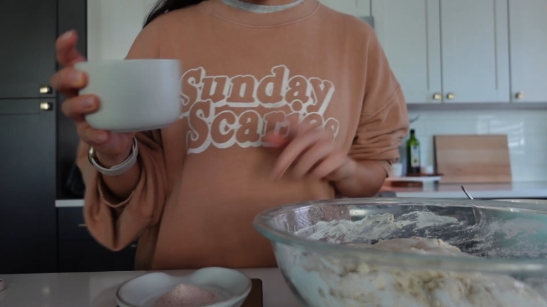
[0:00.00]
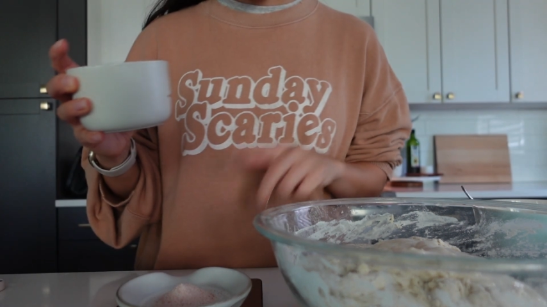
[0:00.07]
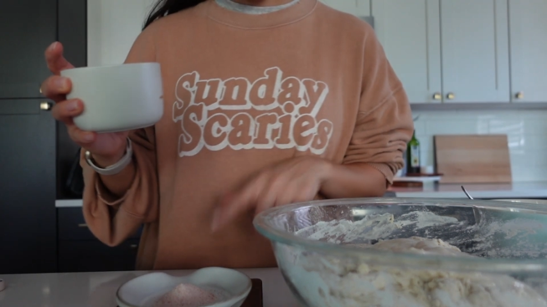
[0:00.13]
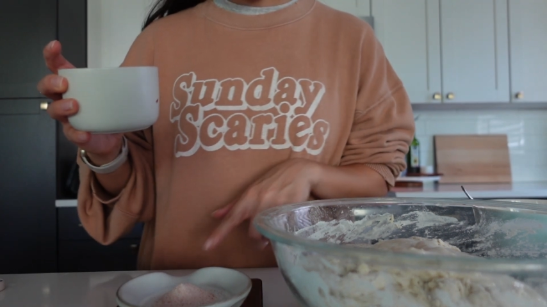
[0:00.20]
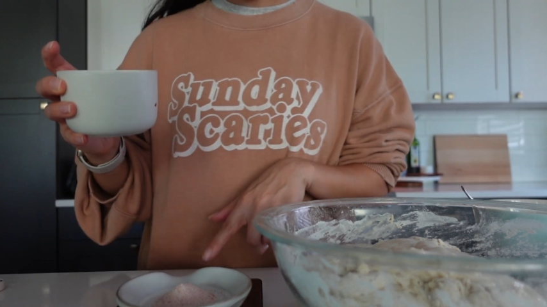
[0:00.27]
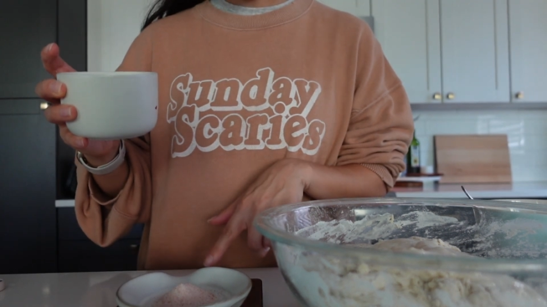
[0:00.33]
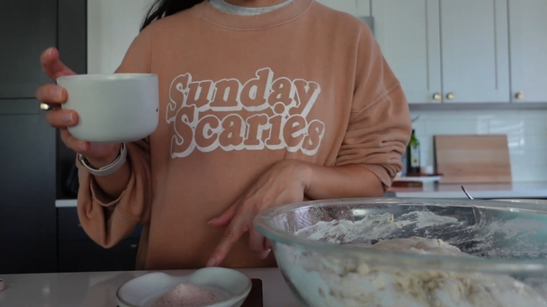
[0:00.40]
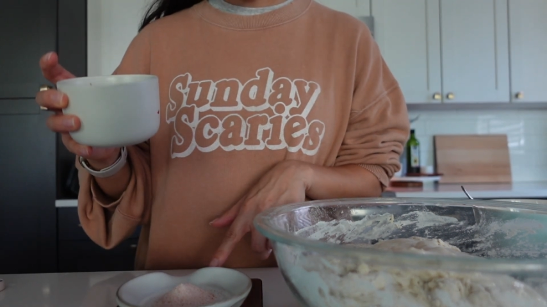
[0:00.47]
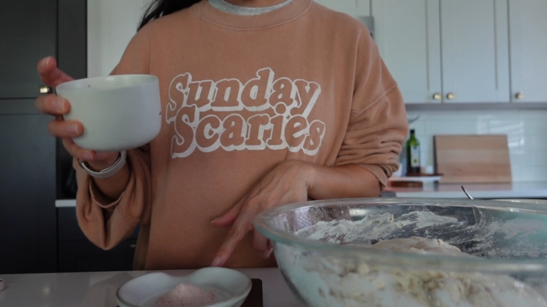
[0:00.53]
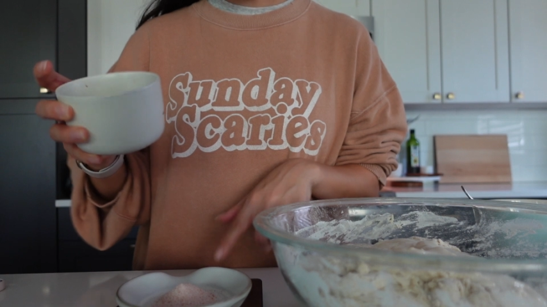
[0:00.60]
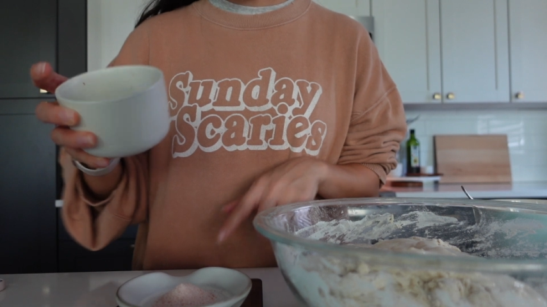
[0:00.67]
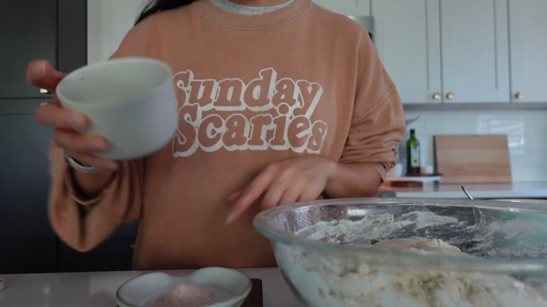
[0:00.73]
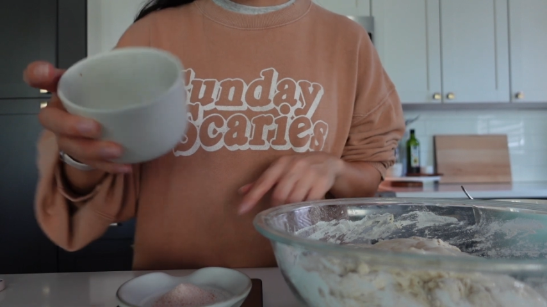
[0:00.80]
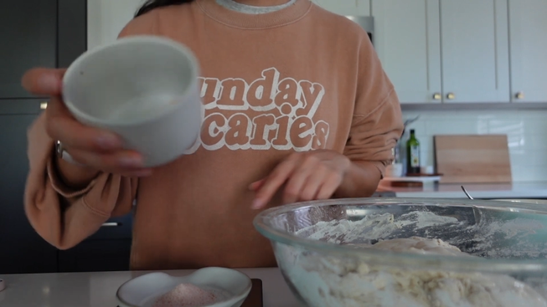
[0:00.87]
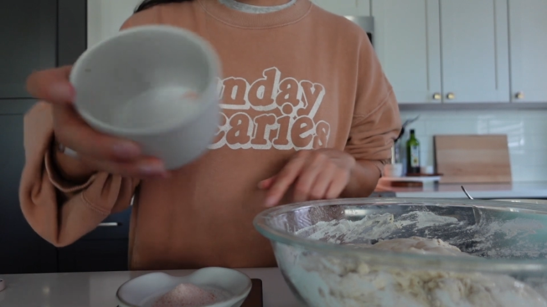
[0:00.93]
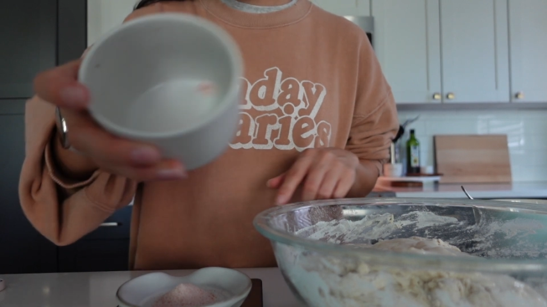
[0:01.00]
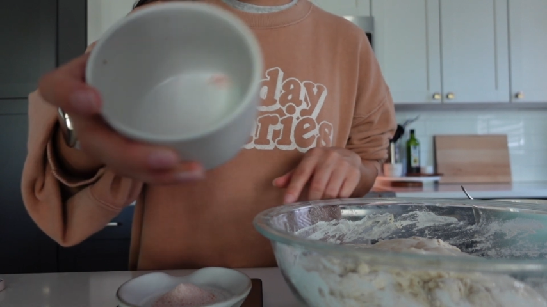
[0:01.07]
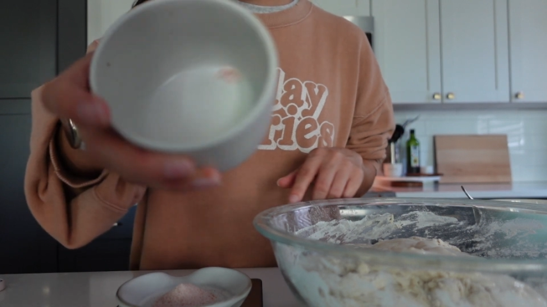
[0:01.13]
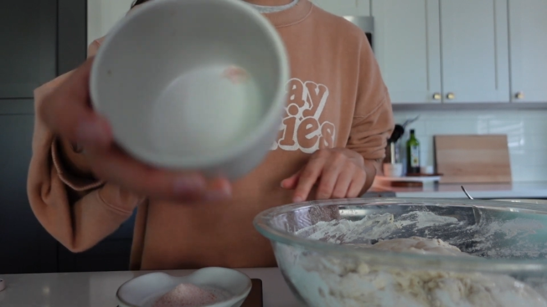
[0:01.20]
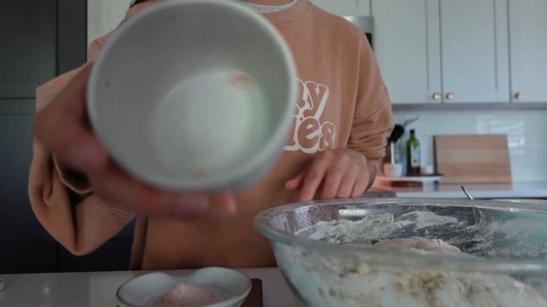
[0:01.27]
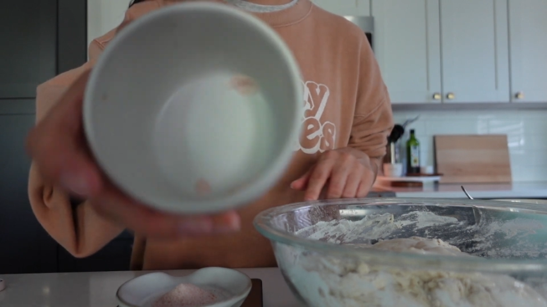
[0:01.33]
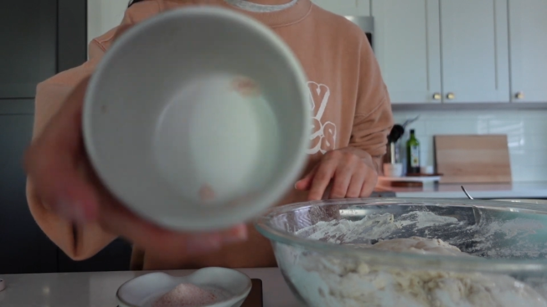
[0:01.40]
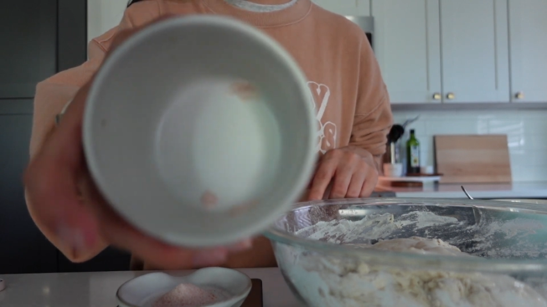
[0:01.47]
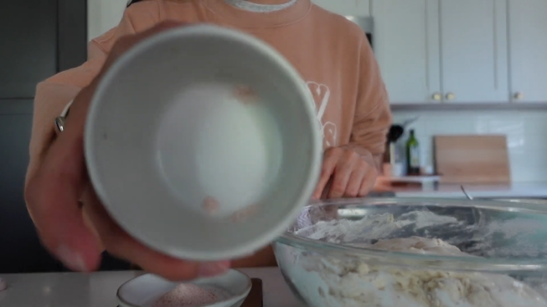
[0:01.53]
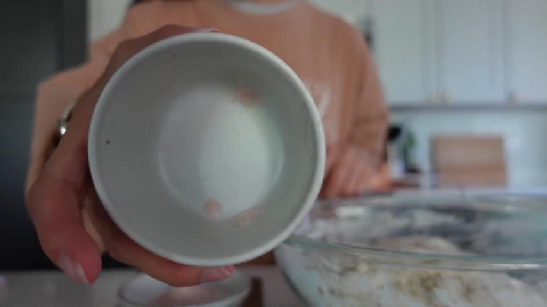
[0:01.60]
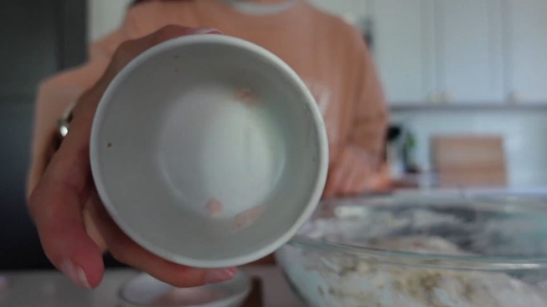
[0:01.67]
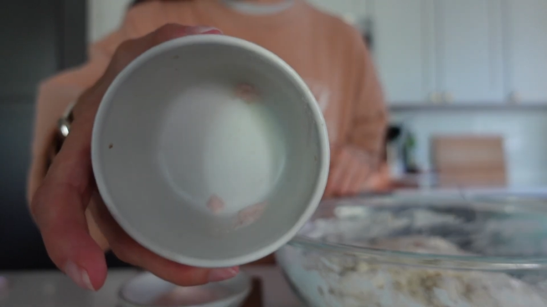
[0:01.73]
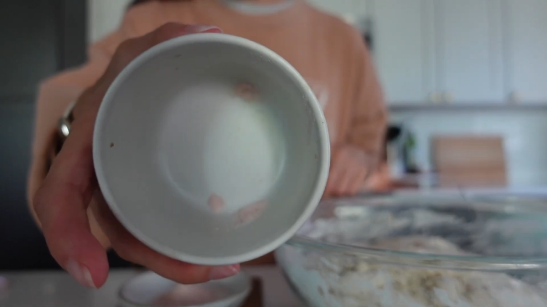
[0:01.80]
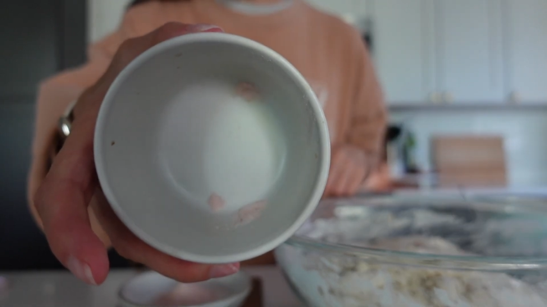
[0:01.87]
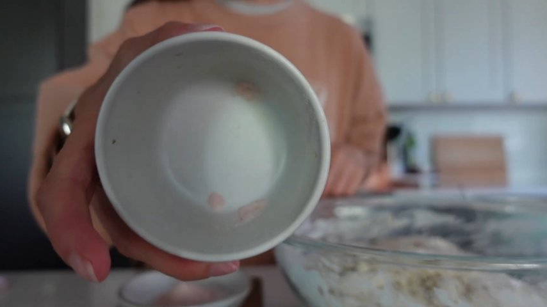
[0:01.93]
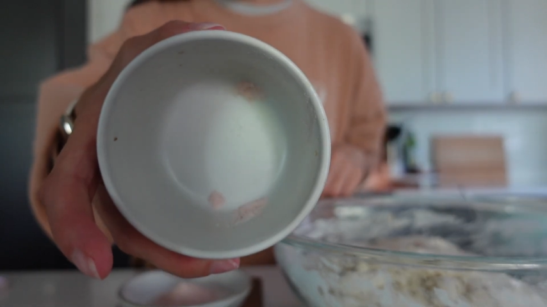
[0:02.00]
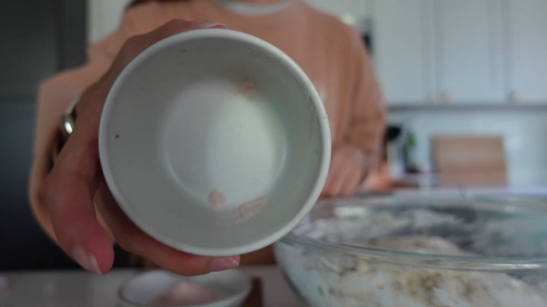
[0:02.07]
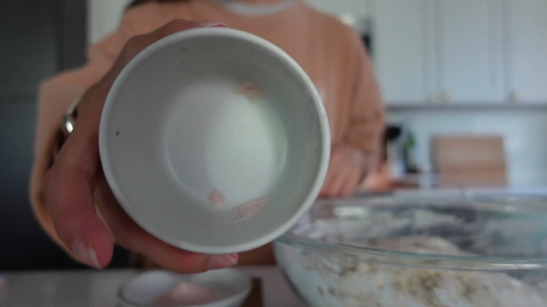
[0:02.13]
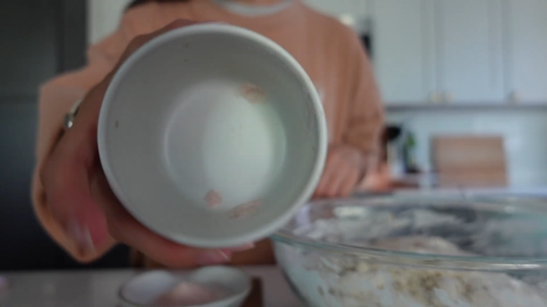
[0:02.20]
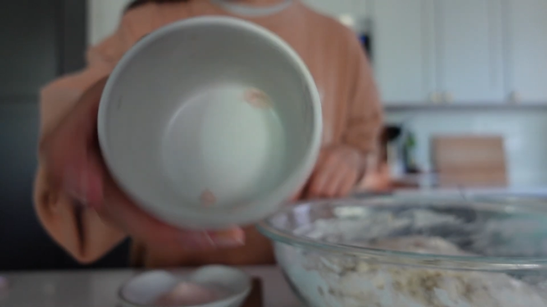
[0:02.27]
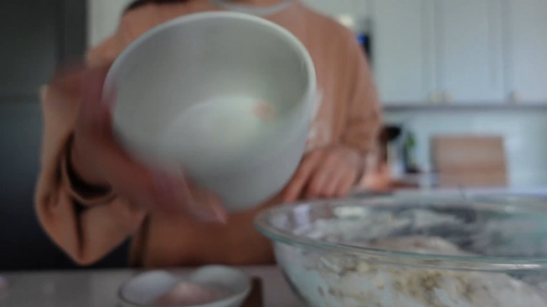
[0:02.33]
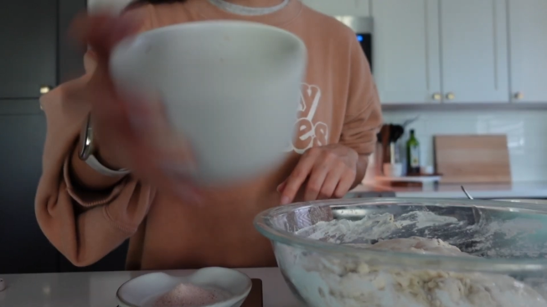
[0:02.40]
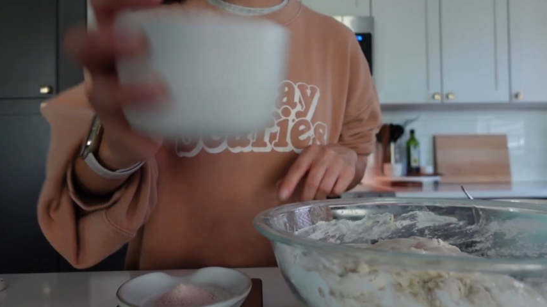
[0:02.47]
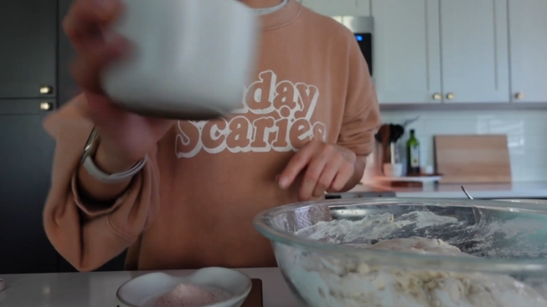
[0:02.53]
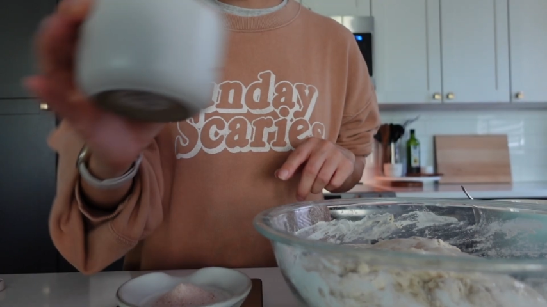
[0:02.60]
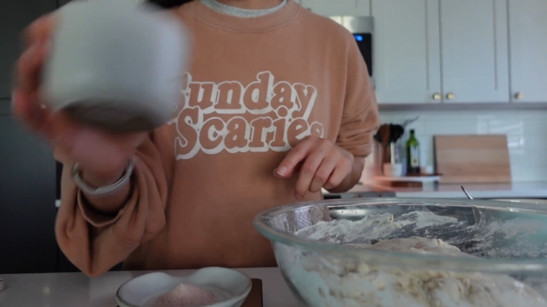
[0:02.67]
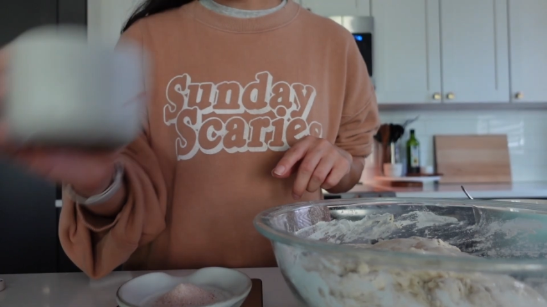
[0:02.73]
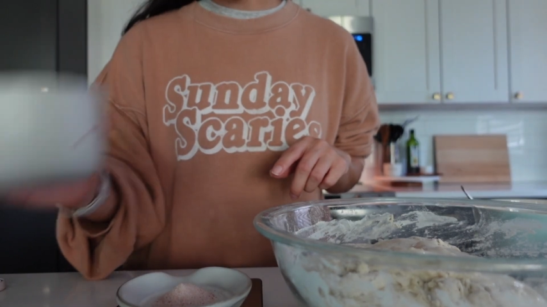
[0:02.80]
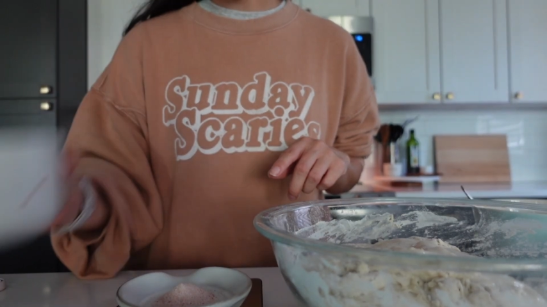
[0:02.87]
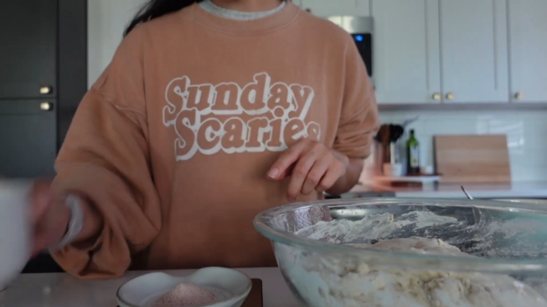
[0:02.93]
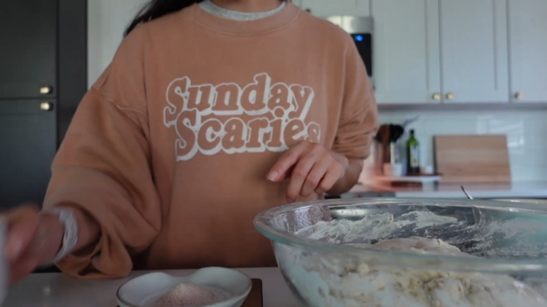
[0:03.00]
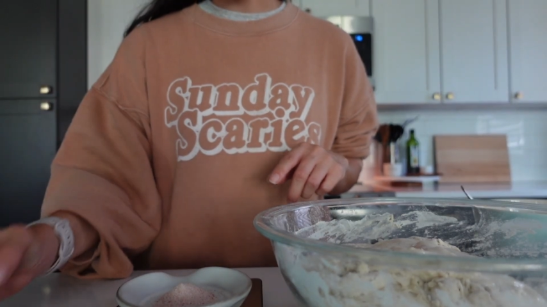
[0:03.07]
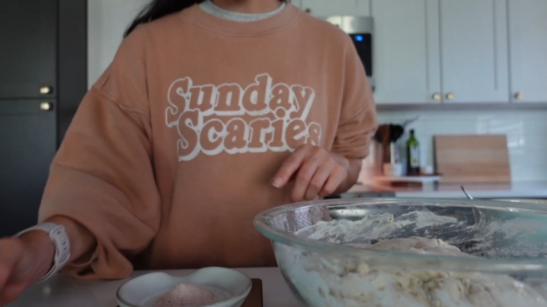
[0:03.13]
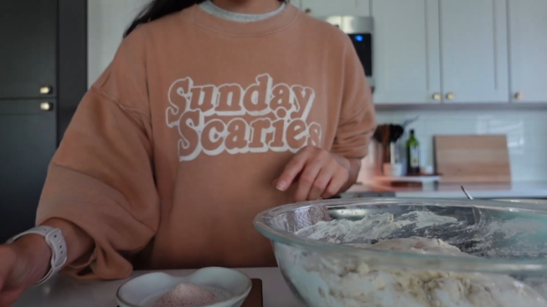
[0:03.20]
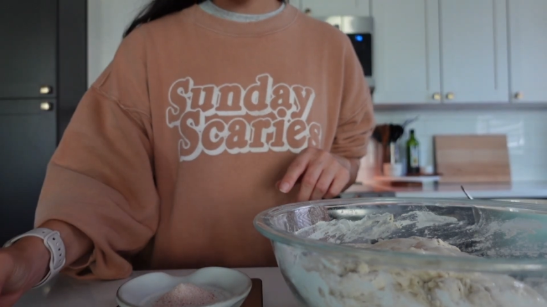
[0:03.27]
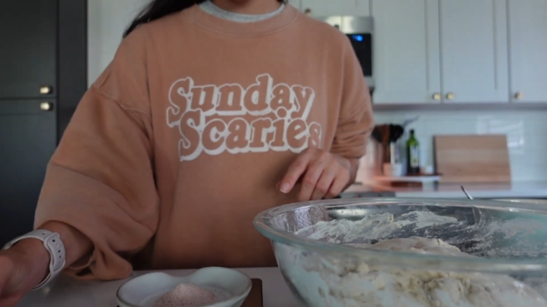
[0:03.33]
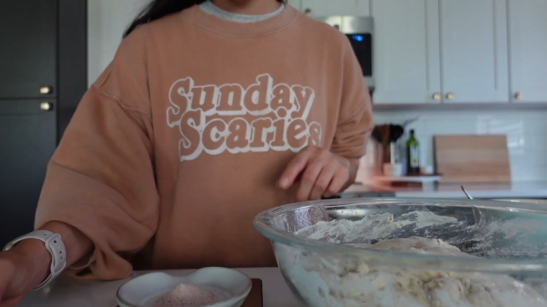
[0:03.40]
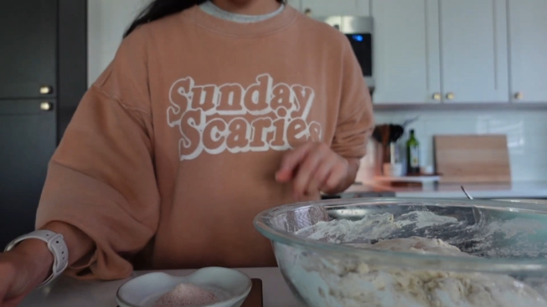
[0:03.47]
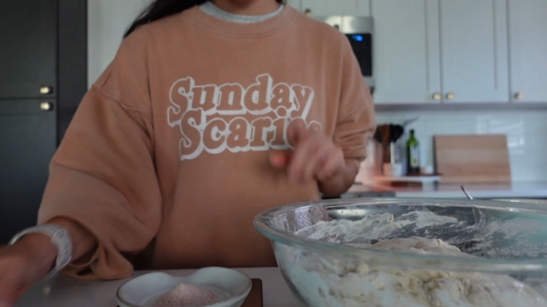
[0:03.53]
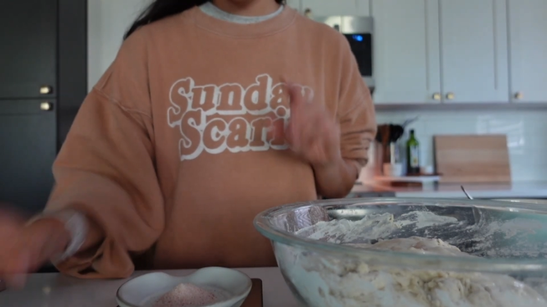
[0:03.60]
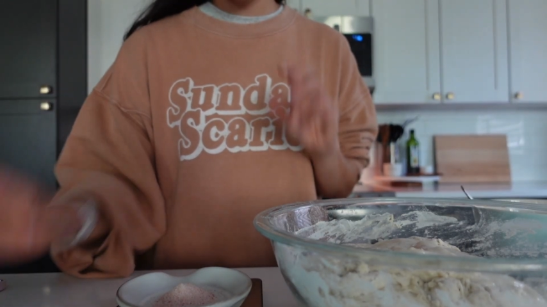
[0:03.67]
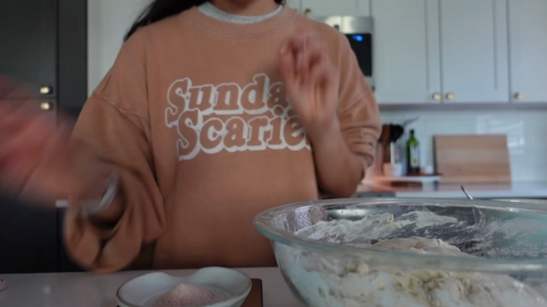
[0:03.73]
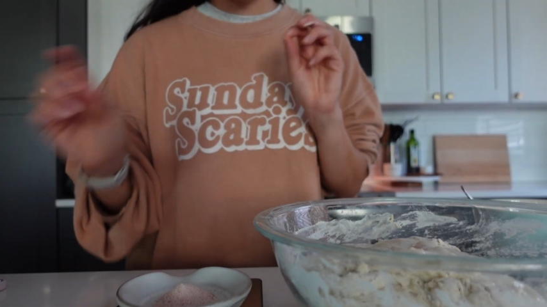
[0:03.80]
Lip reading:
(no speaker visible)